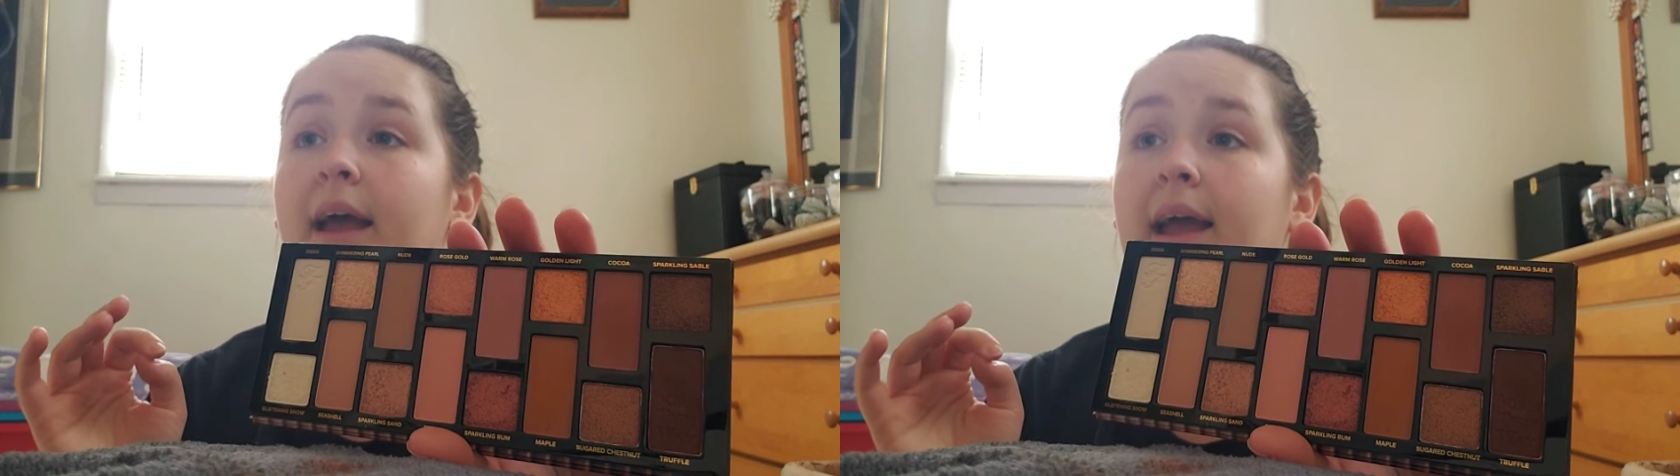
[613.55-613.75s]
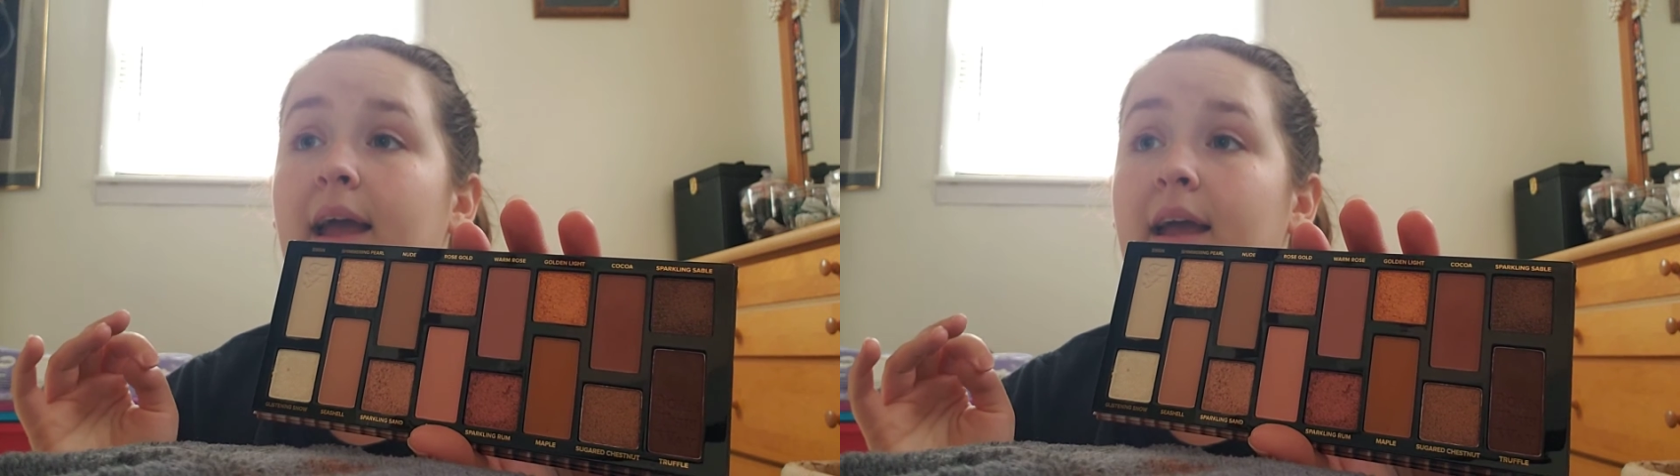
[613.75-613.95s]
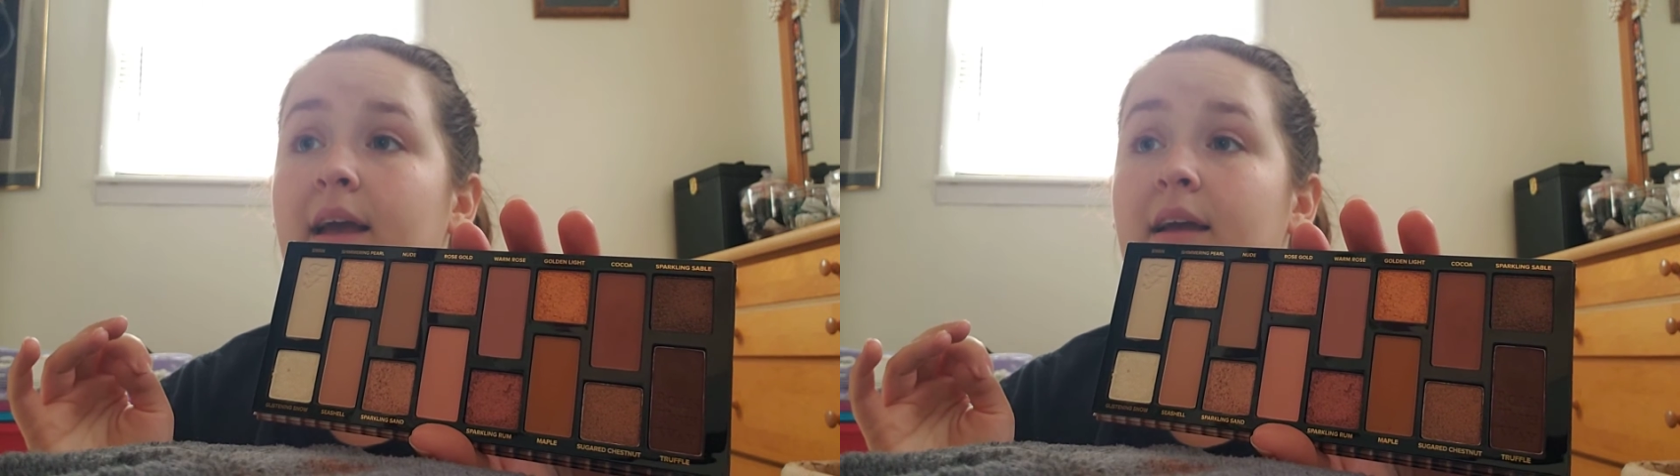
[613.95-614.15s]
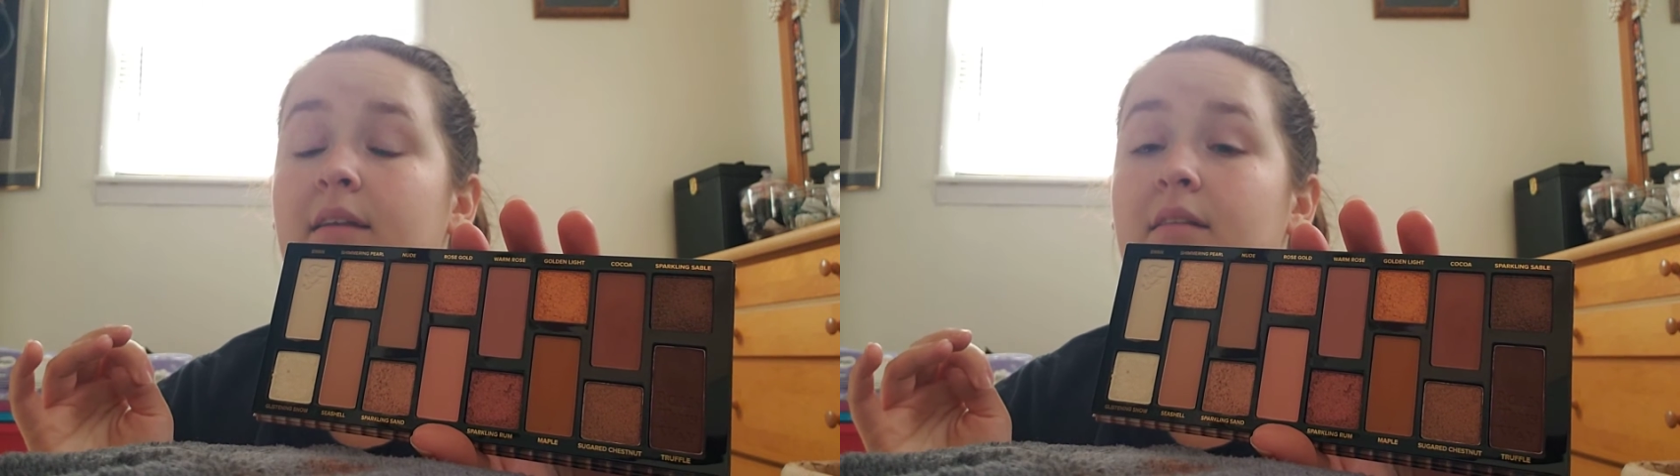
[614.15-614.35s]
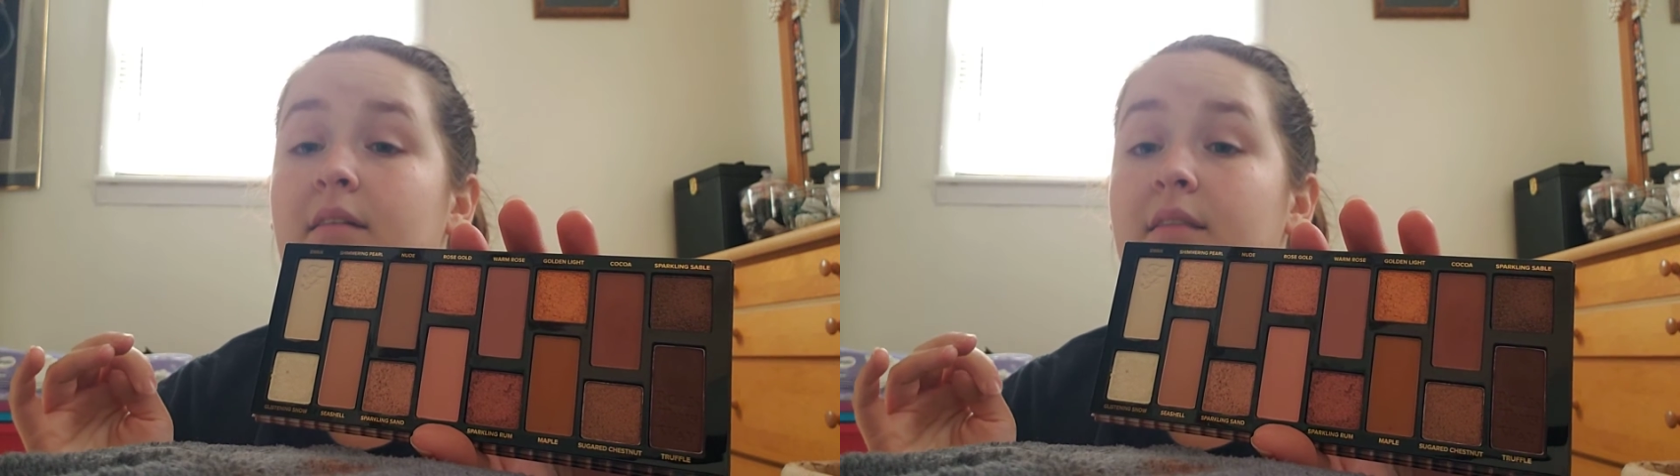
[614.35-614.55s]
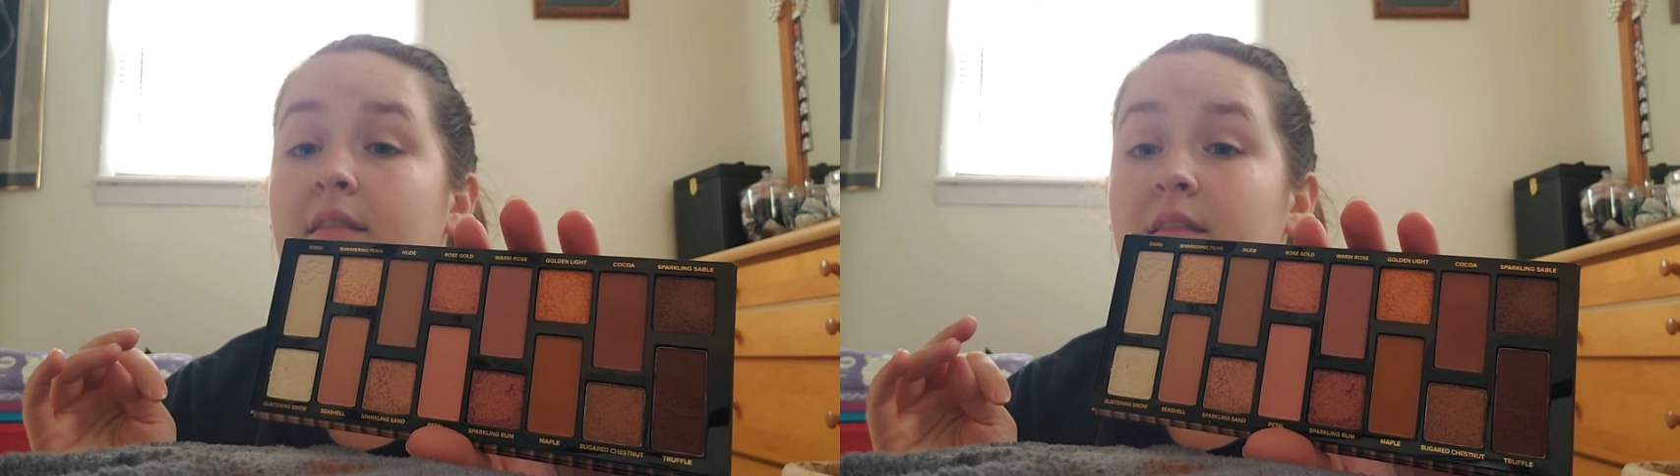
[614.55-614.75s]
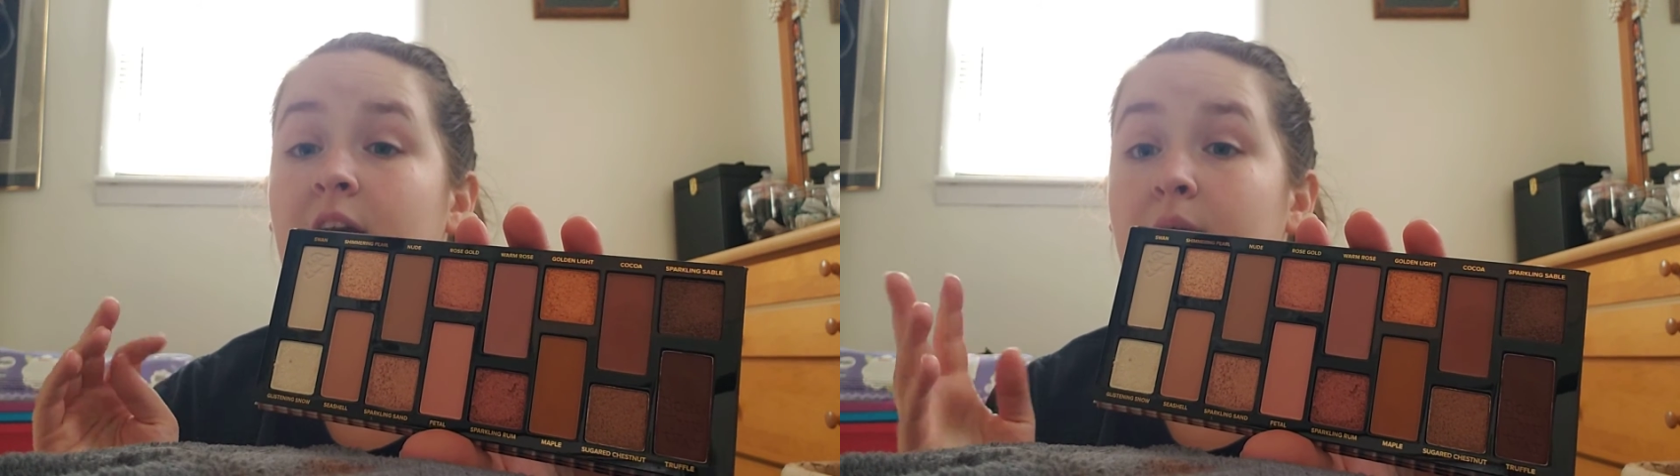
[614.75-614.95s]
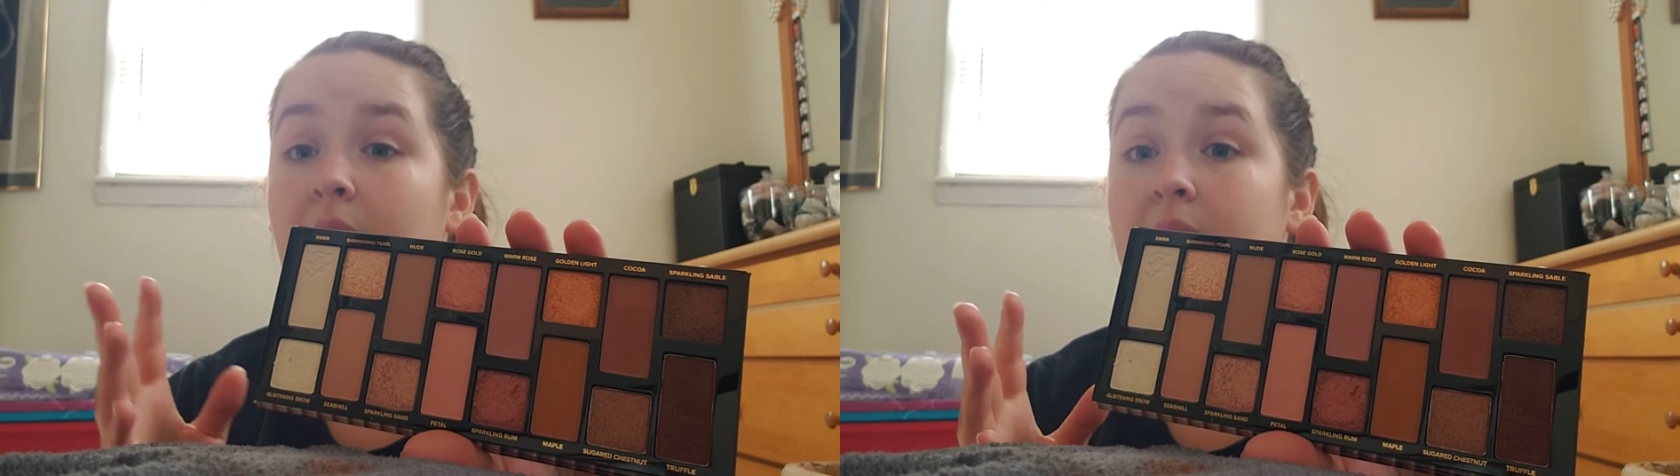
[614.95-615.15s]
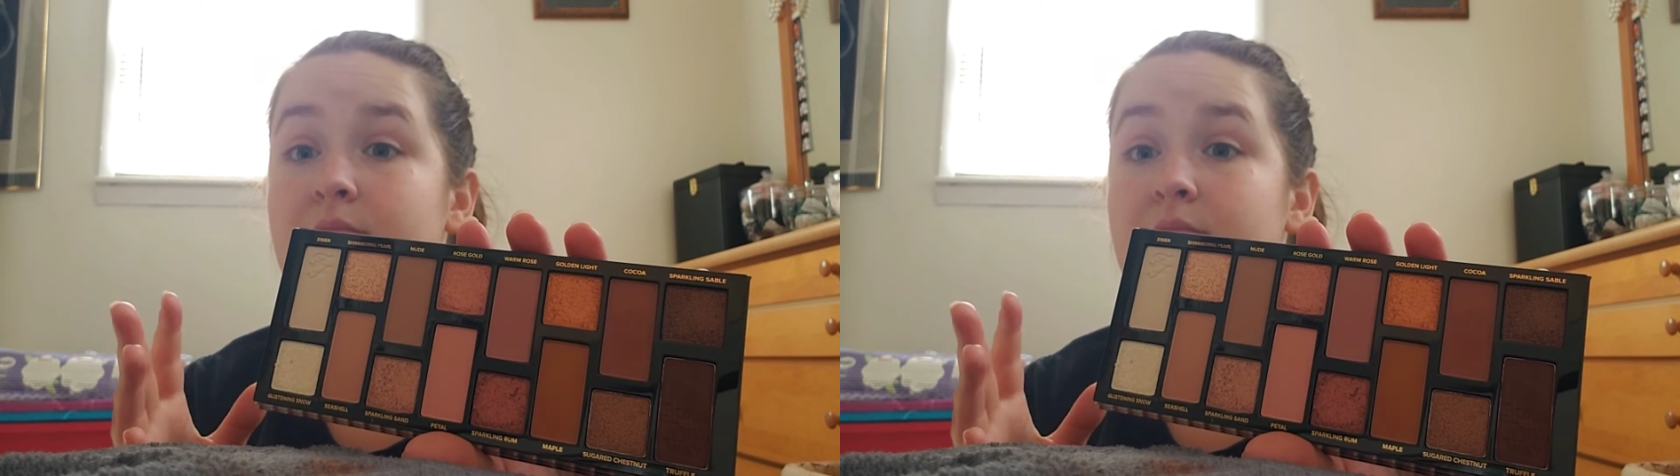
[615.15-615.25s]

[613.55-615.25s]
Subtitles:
and I'm